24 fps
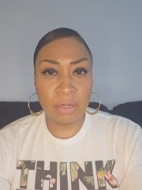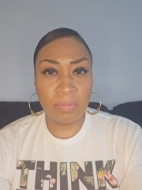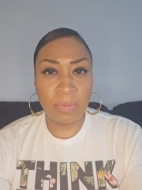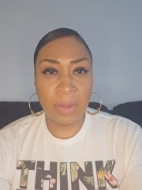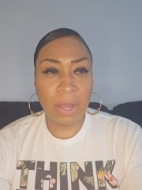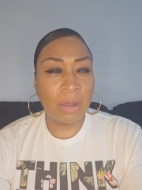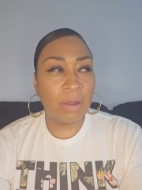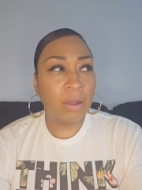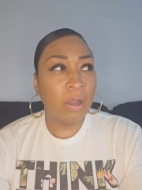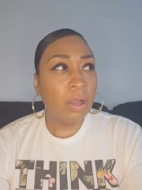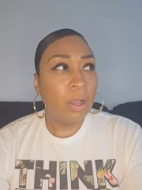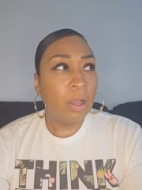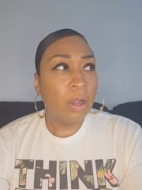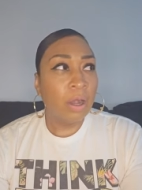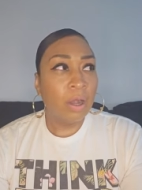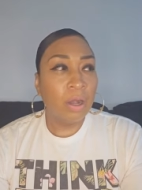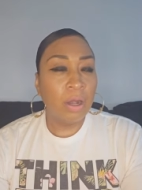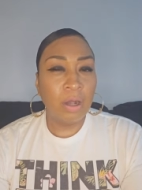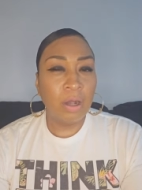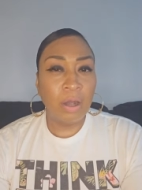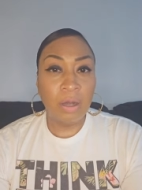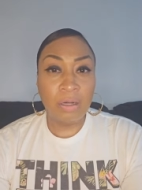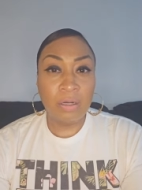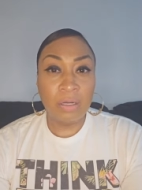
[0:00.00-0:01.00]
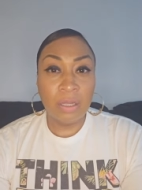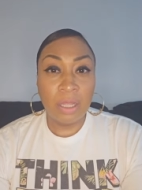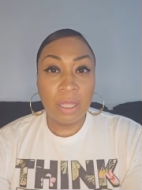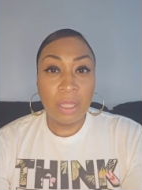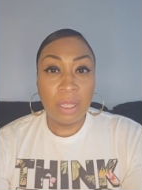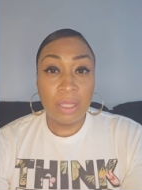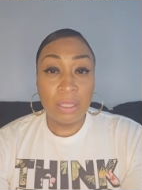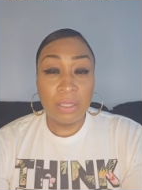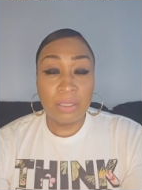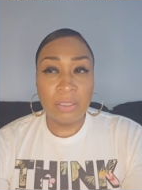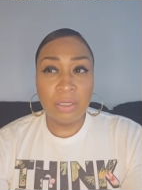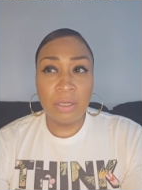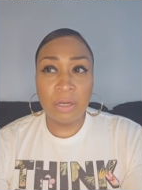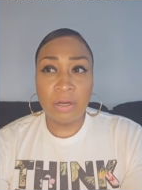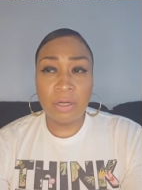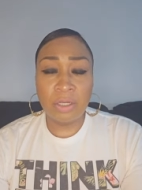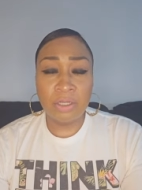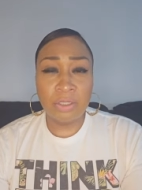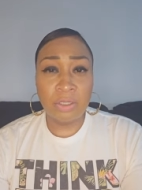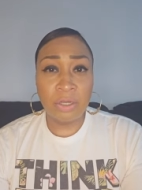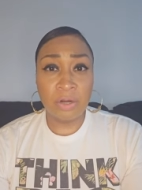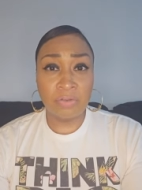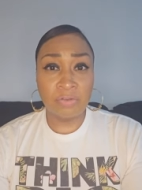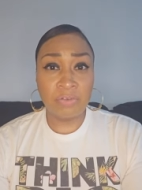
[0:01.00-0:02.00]
about, oh, your
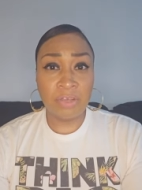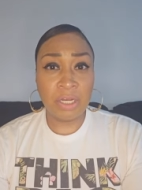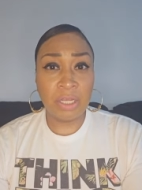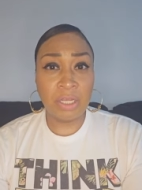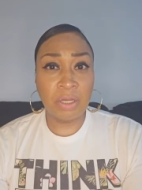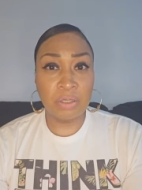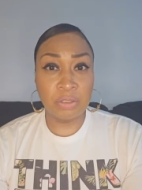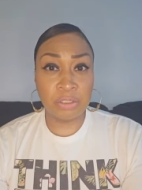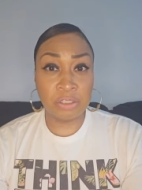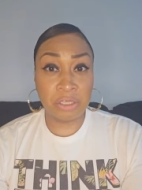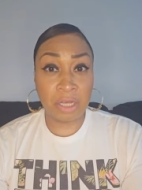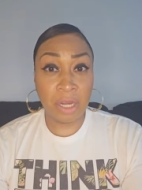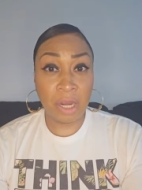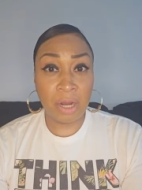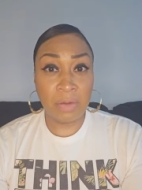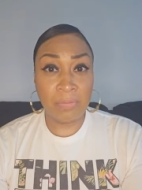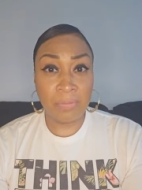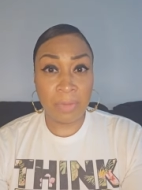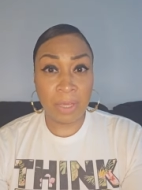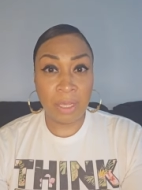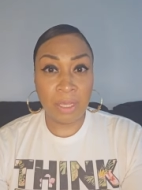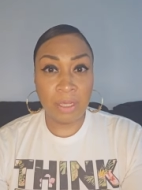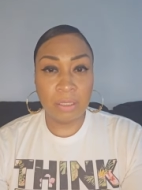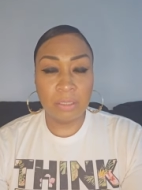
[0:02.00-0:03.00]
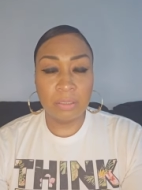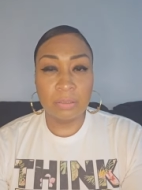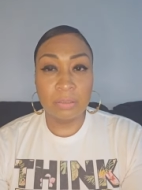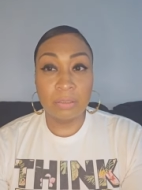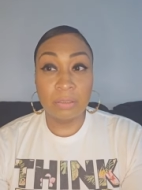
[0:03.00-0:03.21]
your video scare me.